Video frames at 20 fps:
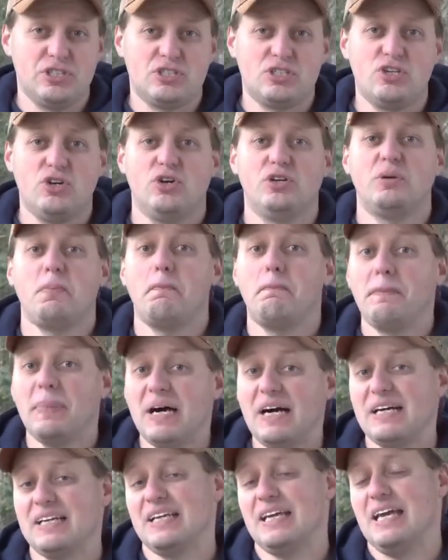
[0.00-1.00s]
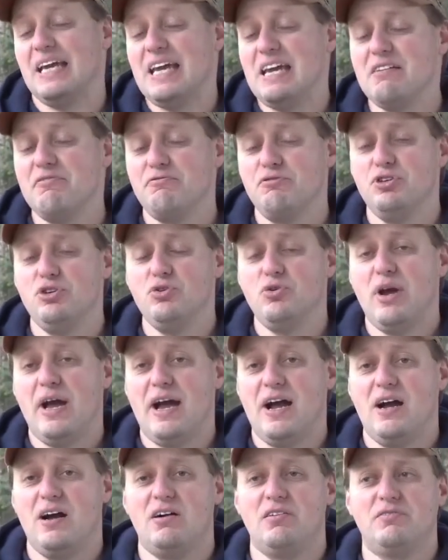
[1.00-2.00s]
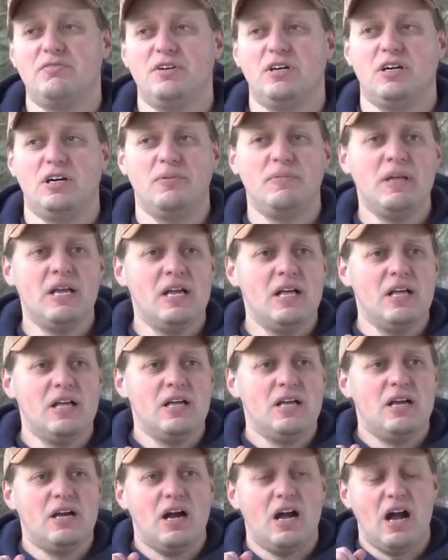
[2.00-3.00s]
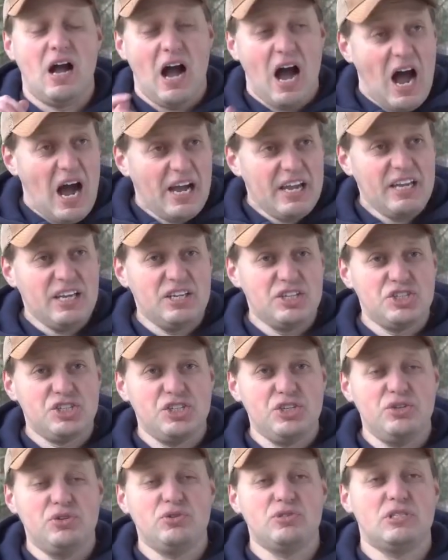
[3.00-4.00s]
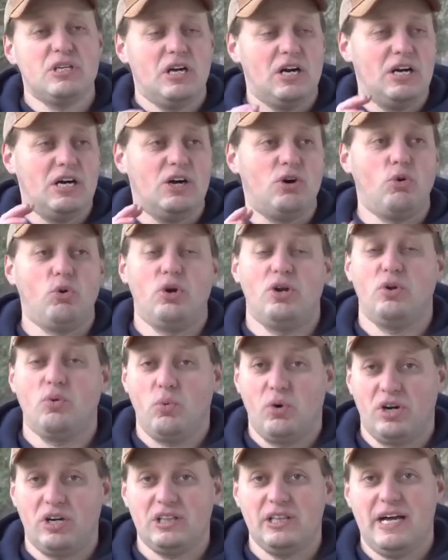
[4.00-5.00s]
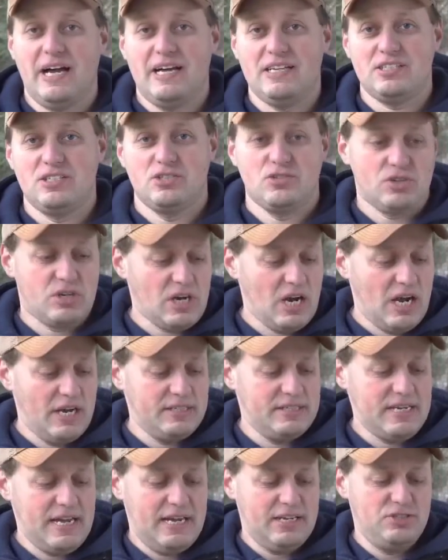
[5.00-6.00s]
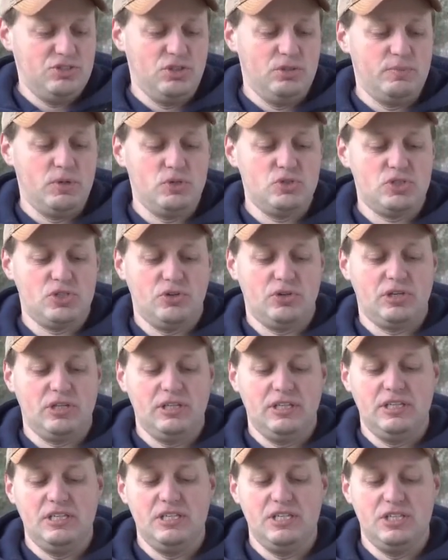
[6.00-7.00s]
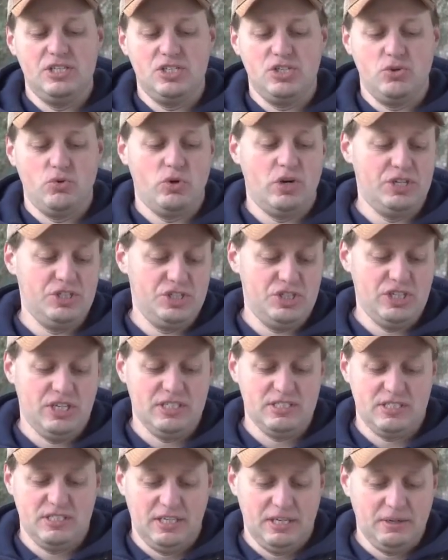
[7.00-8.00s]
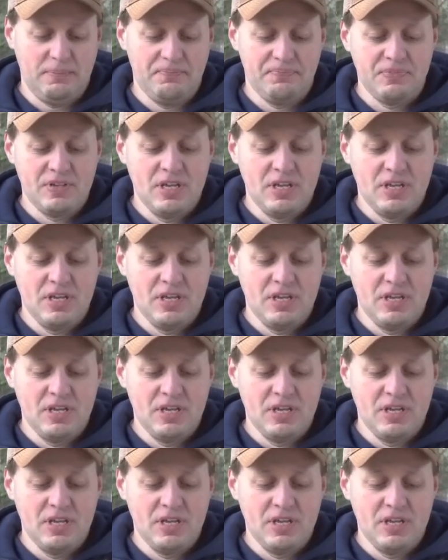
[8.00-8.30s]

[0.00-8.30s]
is good, but if you have eye issues or you wear glasses or contacts, you'll most certainly need to adjust it.